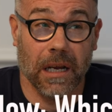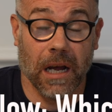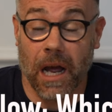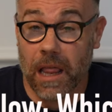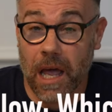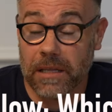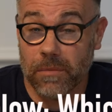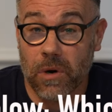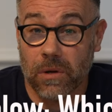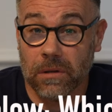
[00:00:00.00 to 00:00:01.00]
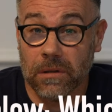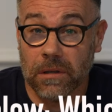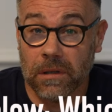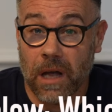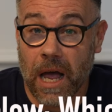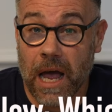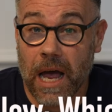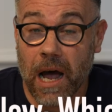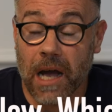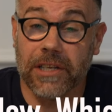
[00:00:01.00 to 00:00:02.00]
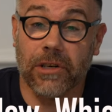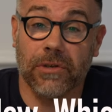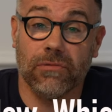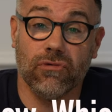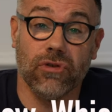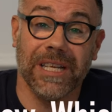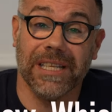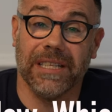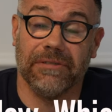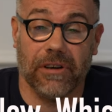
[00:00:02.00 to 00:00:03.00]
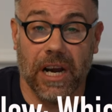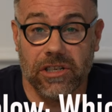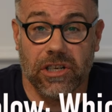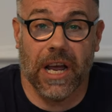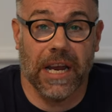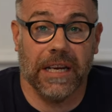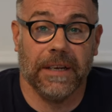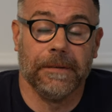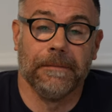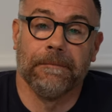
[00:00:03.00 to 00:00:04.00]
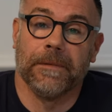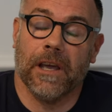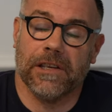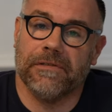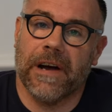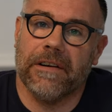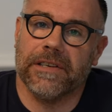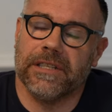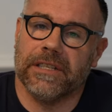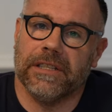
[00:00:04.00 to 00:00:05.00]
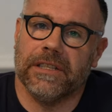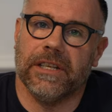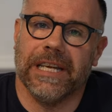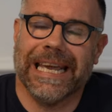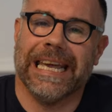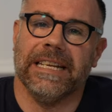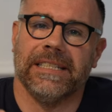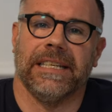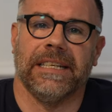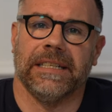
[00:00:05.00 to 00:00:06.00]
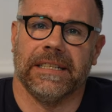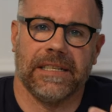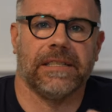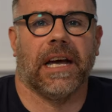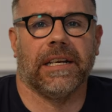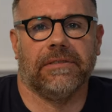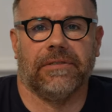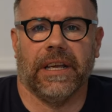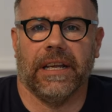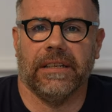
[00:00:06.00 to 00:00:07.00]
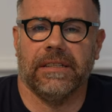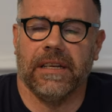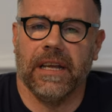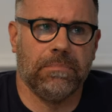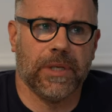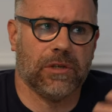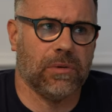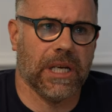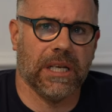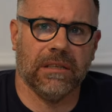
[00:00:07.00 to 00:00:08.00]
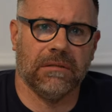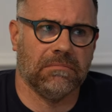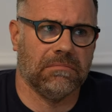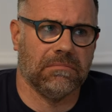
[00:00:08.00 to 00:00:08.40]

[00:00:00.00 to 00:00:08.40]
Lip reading: I like them all. I couldn't really differentiate, as far as the heating side of things, between